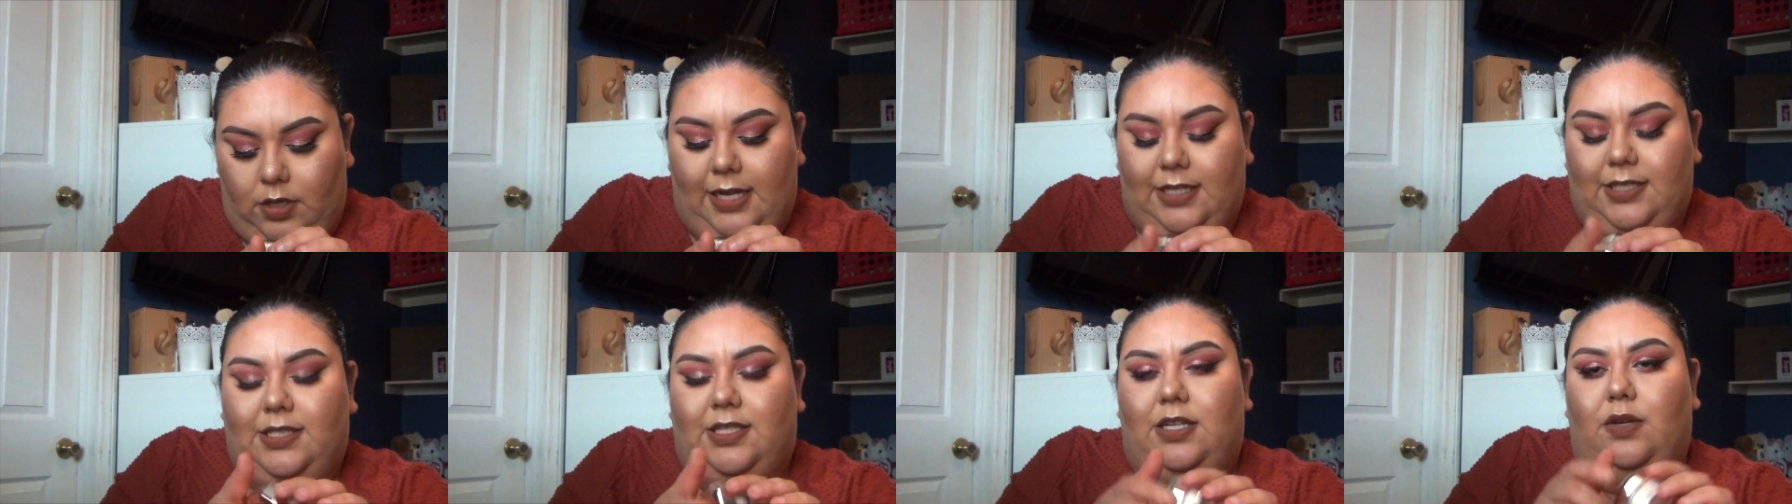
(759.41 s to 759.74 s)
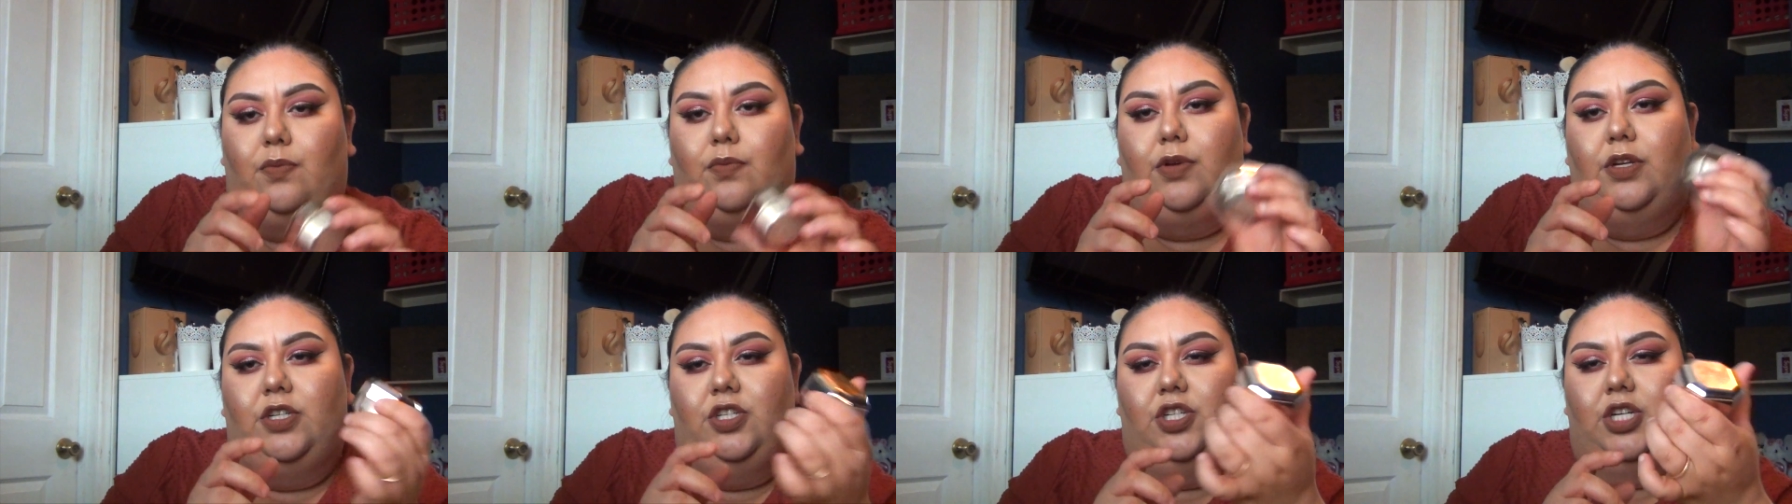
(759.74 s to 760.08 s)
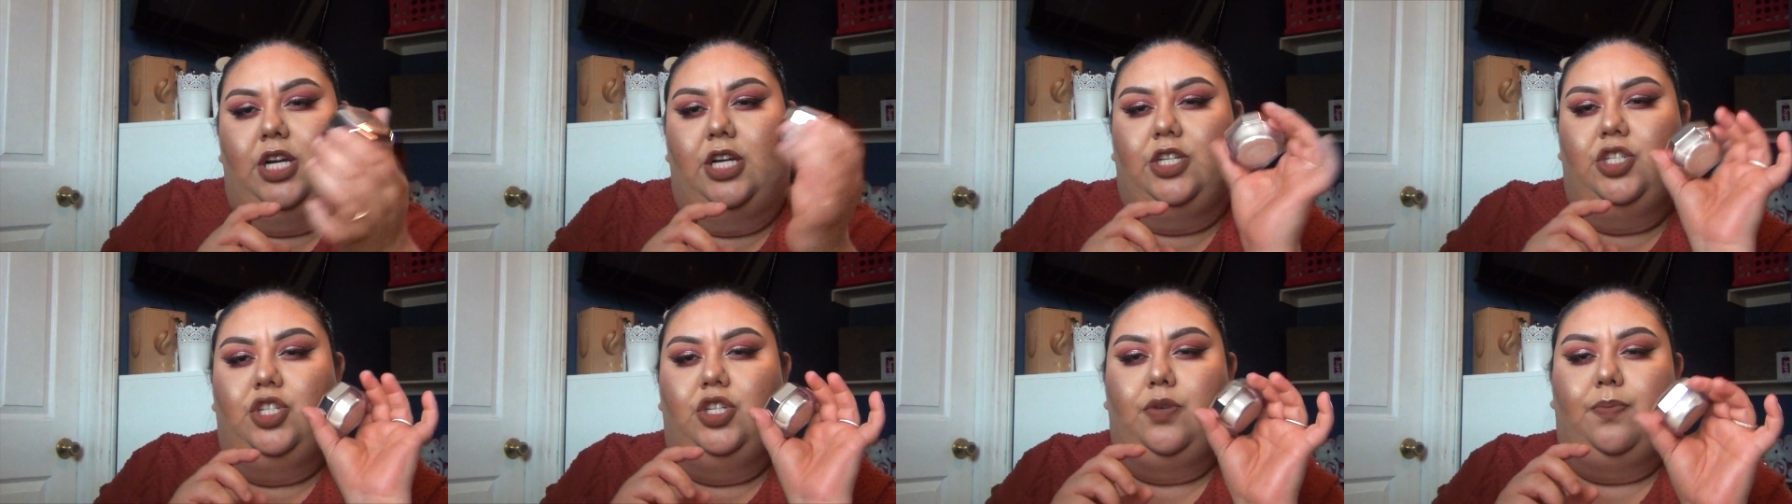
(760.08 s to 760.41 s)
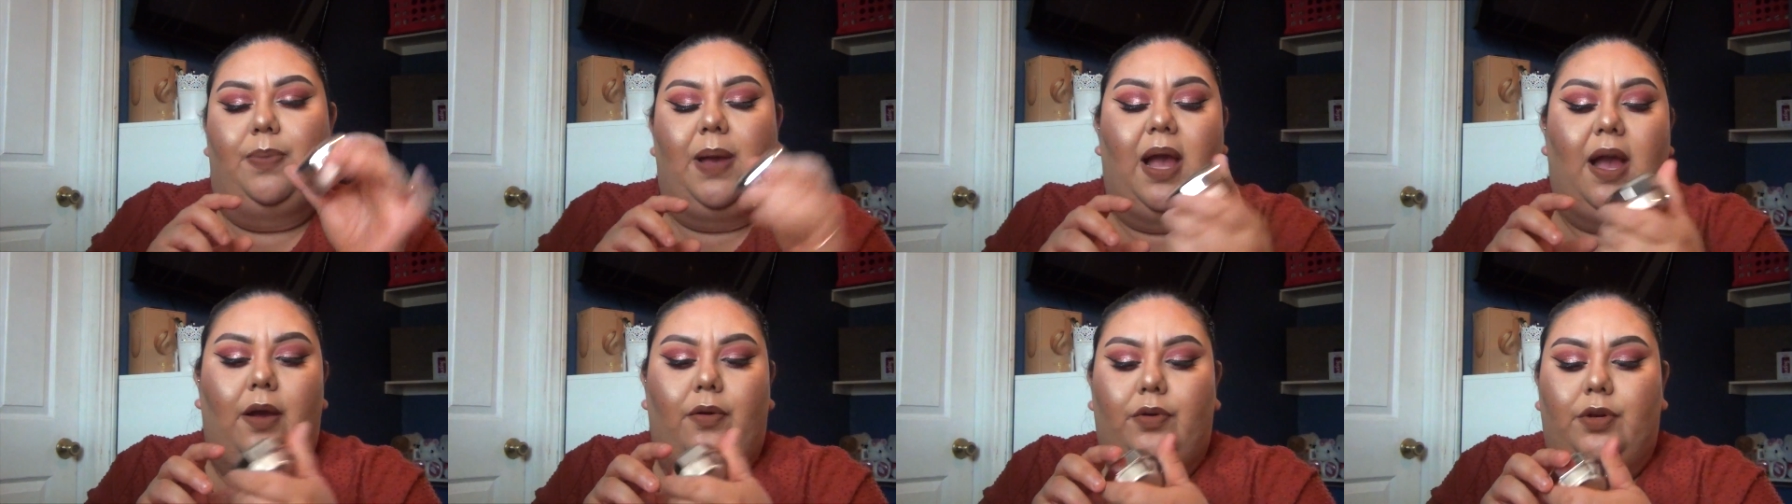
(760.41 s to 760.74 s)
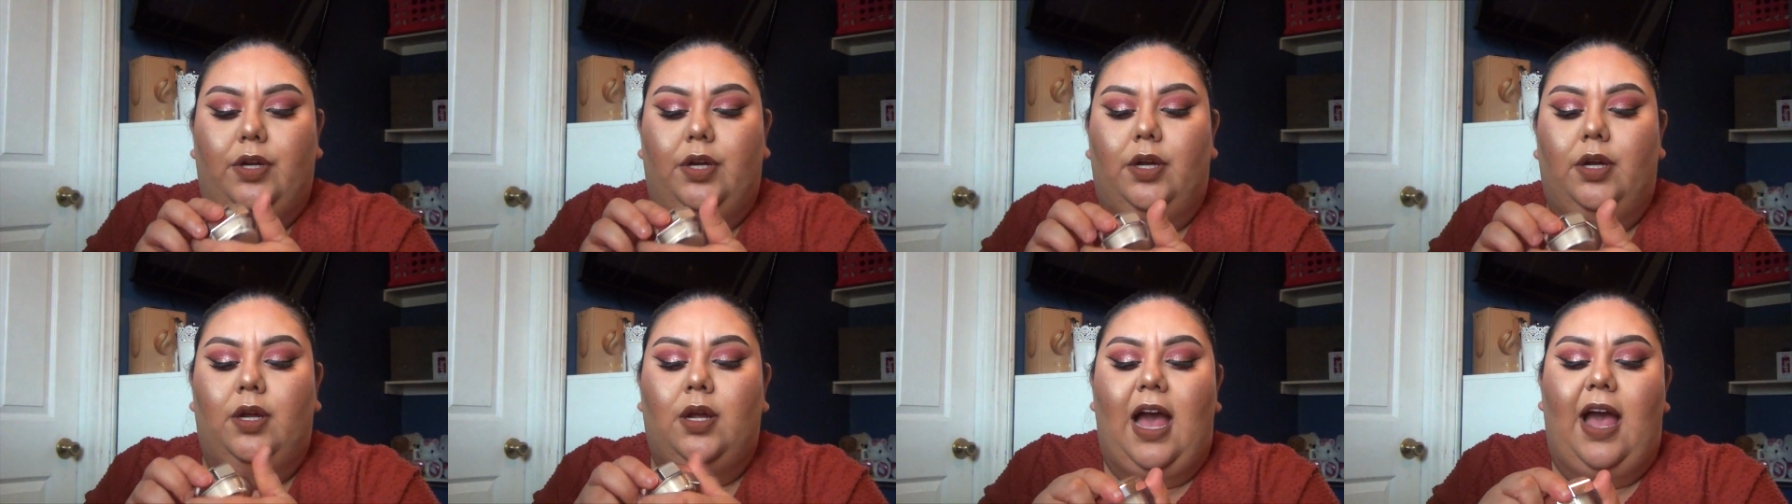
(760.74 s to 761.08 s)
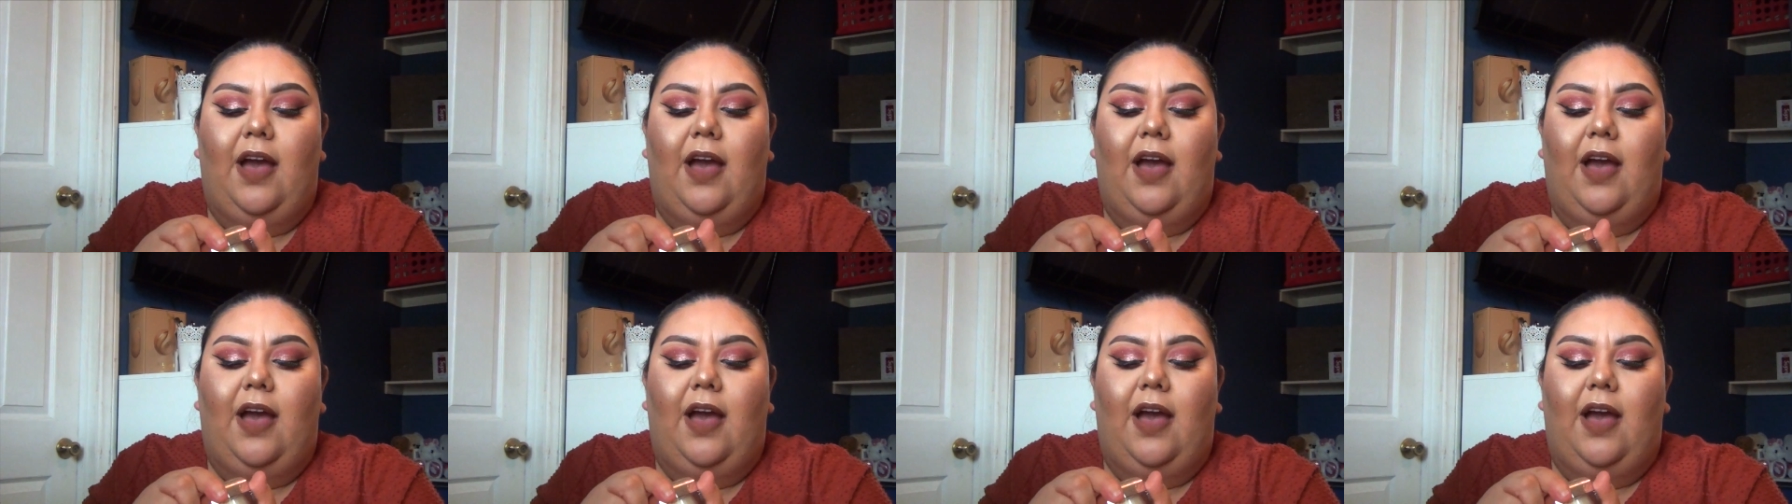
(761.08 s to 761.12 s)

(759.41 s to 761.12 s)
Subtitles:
Instant Retouch Powder.